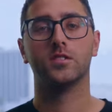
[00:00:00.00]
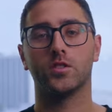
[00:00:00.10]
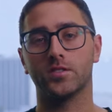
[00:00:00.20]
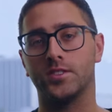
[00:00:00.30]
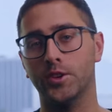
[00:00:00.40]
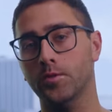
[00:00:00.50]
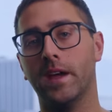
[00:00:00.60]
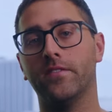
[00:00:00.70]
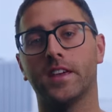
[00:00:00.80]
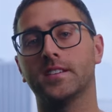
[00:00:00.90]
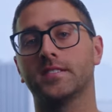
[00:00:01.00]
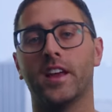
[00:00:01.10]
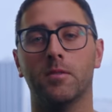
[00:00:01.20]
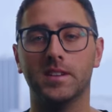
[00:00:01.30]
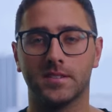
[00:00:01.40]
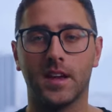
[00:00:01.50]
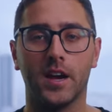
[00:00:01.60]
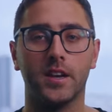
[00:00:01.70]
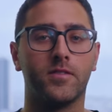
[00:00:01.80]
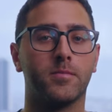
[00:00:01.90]
So there's two main things that help me
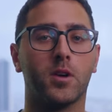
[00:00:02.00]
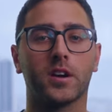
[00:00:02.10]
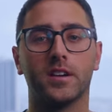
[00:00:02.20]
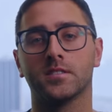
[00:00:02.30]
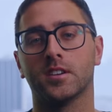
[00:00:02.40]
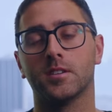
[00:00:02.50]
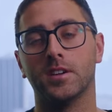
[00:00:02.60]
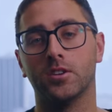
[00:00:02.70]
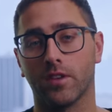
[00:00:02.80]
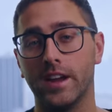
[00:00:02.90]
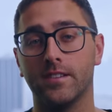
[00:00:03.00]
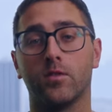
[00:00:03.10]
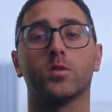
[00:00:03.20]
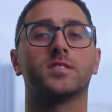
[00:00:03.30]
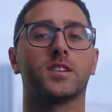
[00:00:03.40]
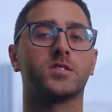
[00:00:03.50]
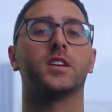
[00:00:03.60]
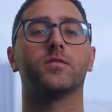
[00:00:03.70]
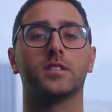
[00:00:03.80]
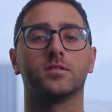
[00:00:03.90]
decide if a market is gonna be great for Section
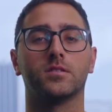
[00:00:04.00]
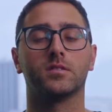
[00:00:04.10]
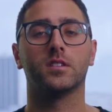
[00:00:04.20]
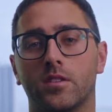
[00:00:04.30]
8 rentals.